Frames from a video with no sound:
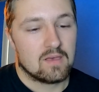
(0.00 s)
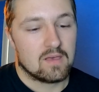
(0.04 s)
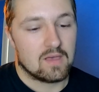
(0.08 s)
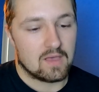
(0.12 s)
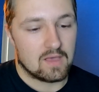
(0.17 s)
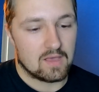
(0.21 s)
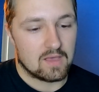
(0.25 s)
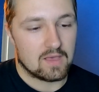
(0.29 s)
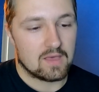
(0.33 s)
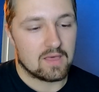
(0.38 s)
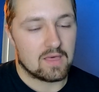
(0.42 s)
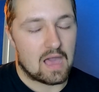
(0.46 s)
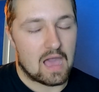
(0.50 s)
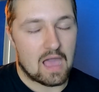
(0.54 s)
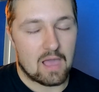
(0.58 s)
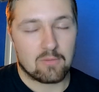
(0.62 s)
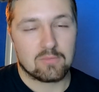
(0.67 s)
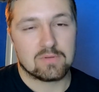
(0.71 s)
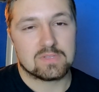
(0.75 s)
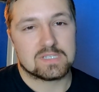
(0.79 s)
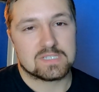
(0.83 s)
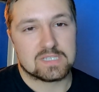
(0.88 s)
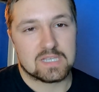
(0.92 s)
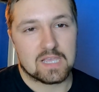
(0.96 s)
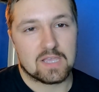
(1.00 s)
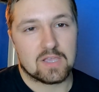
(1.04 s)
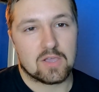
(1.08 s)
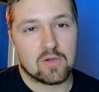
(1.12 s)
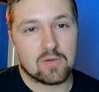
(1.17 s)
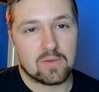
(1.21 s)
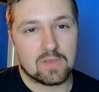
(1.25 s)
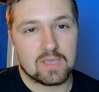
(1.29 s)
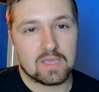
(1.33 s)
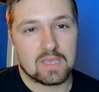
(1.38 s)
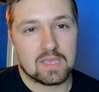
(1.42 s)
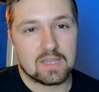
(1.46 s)
I would say
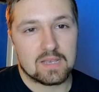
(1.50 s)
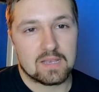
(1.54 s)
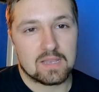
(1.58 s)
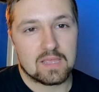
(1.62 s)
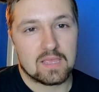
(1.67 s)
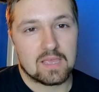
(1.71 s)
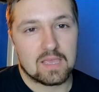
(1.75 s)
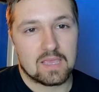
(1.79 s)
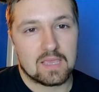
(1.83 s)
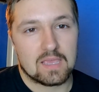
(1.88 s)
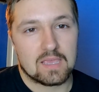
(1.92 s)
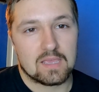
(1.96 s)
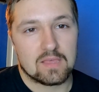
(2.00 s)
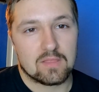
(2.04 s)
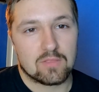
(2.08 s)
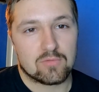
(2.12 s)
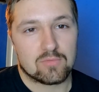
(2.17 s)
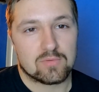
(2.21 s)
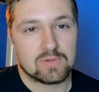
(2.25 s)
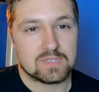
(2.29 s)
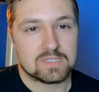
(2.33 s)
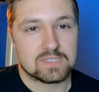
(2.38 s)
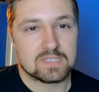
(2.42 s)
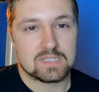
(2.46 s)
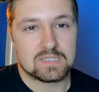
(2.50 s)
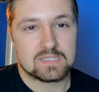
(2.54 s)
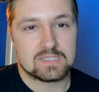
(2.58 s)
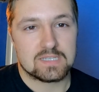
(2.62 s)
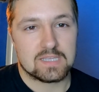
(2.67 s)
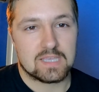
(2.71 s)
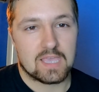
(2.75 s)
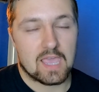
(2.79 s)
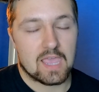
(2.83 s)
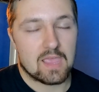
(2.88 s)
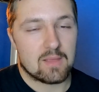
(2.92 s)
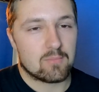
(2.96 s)
go get a
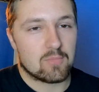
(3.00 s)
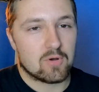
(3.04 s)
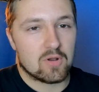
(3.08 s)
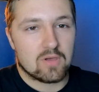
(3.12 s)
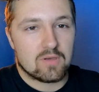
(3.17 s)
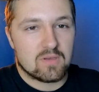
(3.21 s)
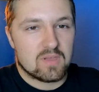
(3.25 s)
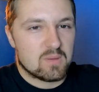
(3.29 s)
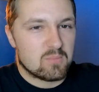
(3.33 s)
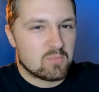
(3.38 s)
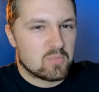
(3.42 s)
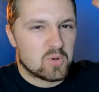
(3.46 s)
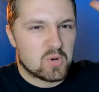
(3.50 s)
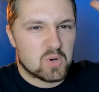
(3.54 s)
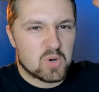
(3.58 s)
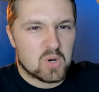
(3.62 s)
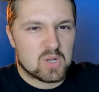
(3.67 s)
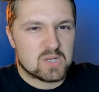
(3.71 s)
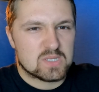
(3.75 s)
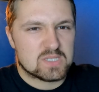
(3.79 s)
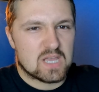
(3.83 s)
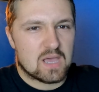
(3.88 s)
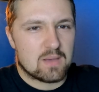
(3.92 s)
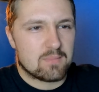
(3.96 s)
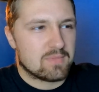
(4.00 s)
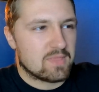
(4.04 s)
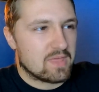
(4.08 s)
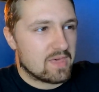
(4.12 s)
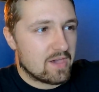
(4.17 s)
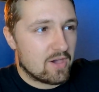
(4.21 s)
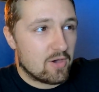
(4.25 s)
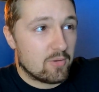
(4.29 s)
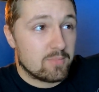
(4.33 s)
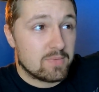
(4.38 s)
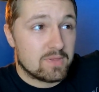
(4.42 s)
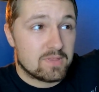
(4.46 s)
360 camera and put it on top of the
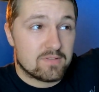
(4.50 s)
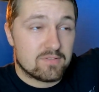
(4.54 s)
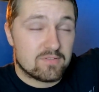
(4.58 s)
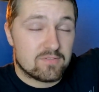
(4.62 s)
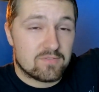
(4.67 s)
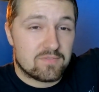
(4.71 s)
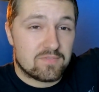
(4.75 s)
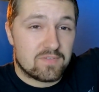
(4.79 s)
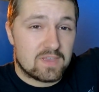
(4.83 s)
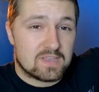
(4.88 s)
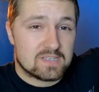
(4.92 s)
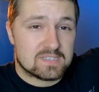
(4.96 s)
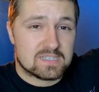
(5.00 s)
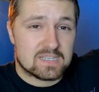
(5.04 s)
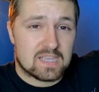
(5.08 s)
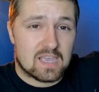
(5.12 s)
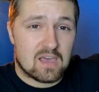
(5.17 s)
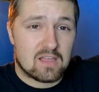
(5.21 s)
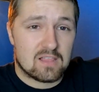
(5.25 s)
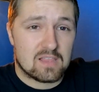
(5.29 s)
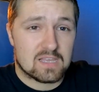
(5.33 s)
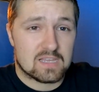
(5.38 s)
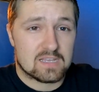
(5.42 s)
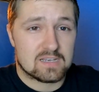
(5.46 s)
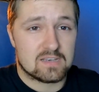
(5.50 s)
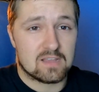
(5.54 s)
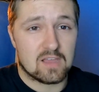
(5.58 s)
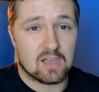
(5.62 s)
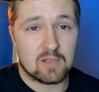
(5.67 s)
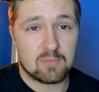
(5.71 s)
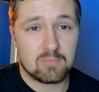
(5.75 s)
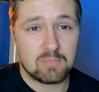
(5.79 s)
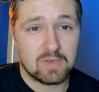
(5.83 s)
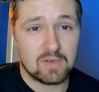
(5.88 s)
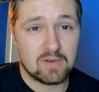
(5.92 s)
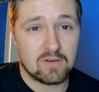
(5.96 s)
helmet facing out like a
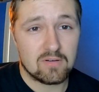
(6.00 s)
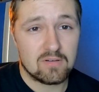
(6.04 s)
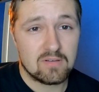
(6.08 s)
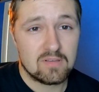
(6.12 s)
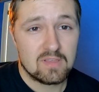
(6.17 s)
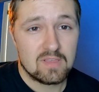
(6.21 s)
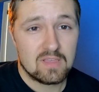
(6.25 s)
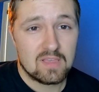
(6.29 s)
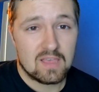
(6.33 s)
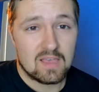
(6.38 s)
duckbill.